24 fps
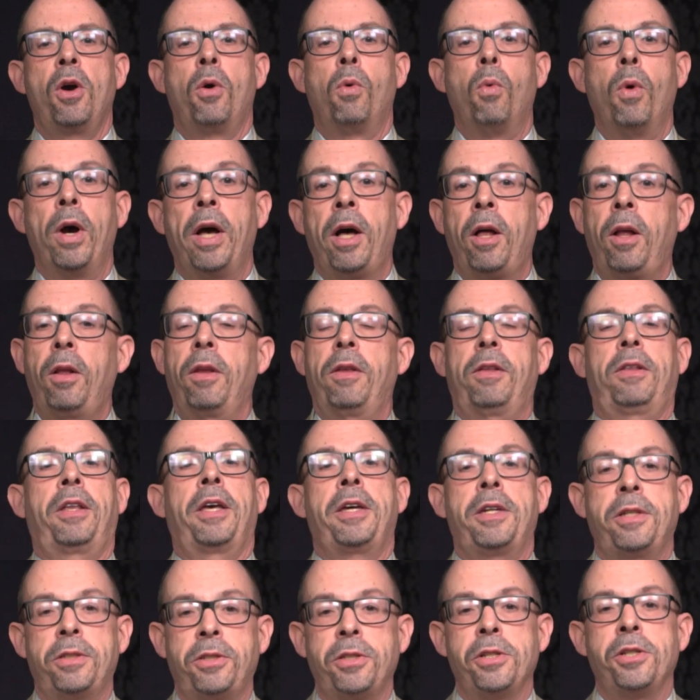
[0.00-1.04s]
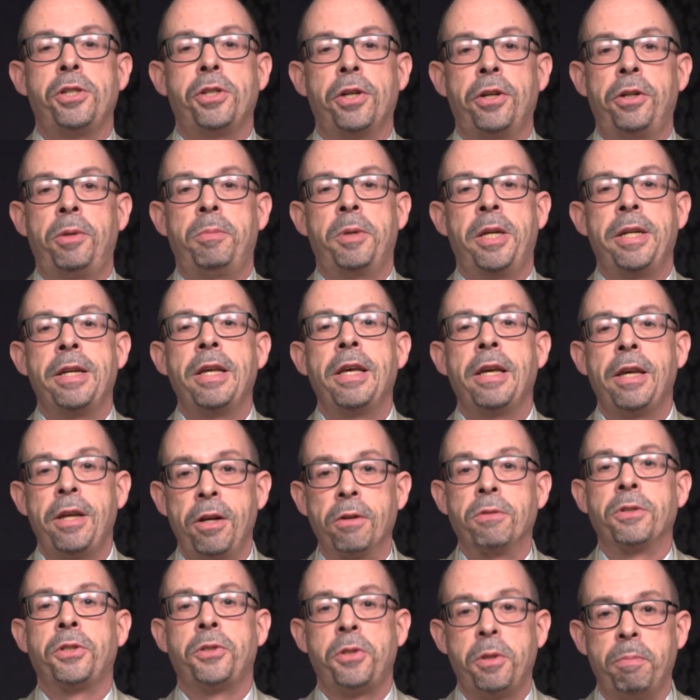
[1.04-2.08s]
Well, ladies and gentlemen,
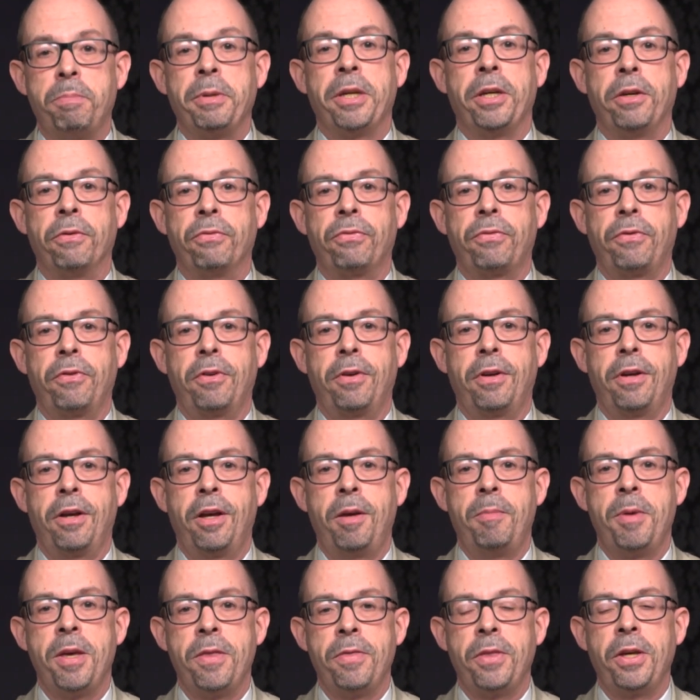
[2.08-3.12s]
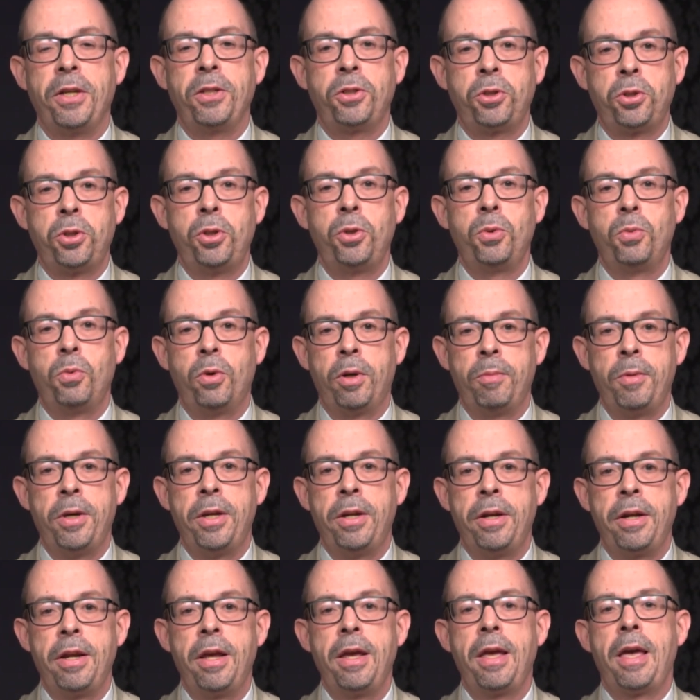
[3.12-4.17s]
here's the beef. I mean, these two
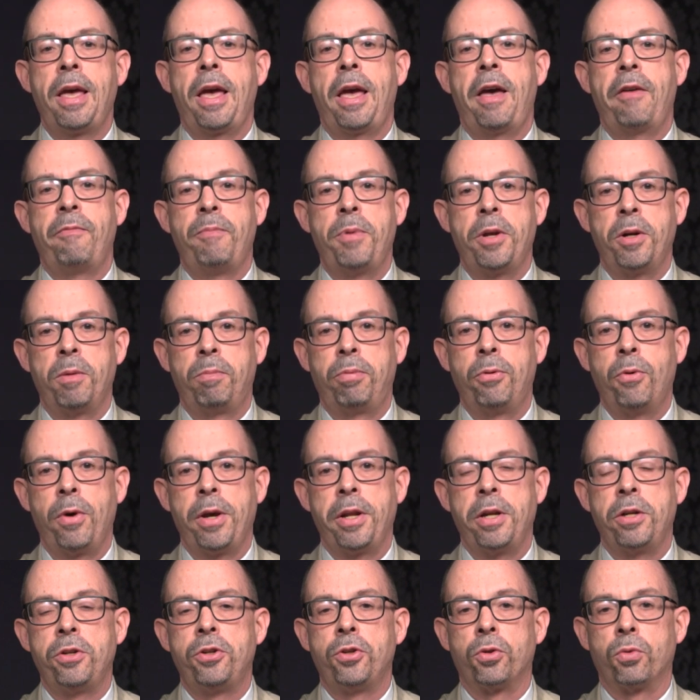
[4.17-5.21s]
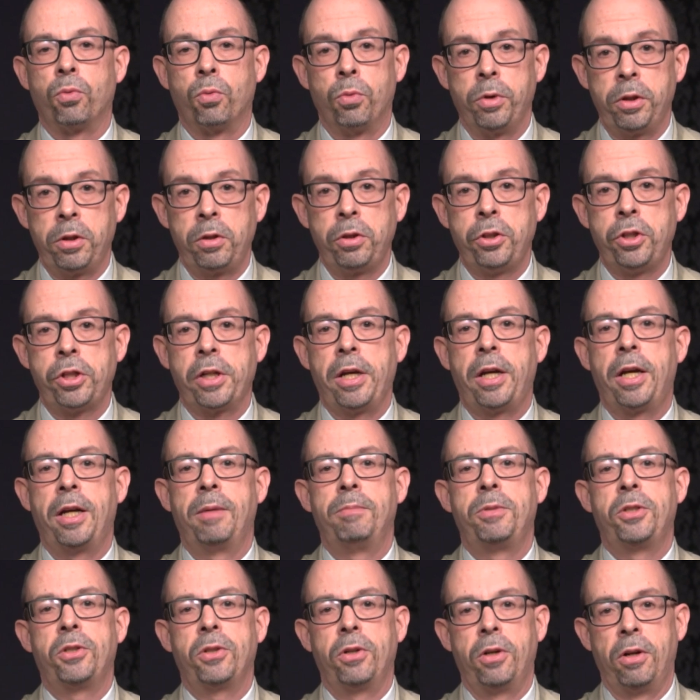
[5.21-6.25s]
women have been appointed to real
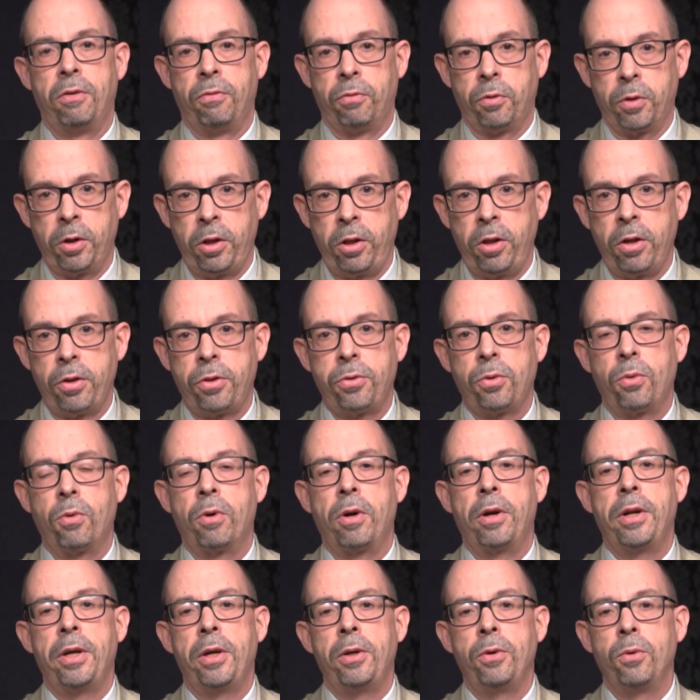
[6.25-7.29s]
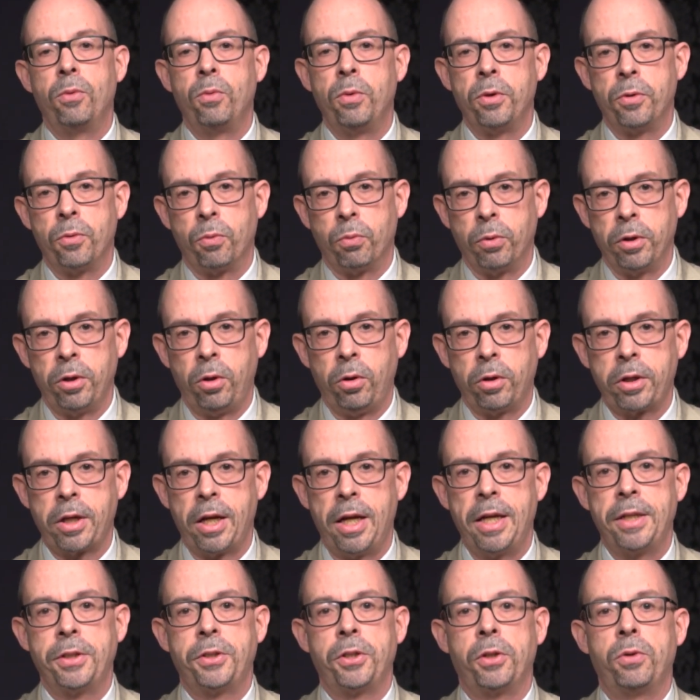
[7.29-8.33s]
jobs of real authority with real
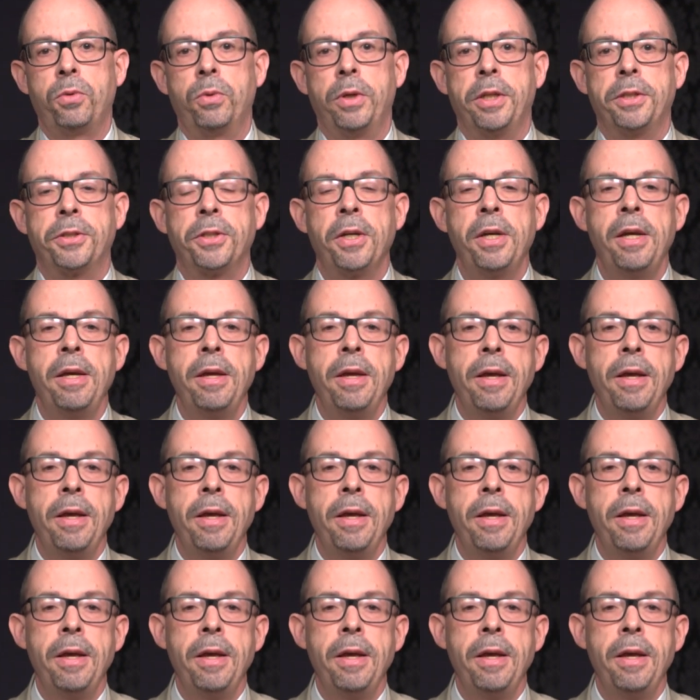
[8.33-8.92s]
consequence.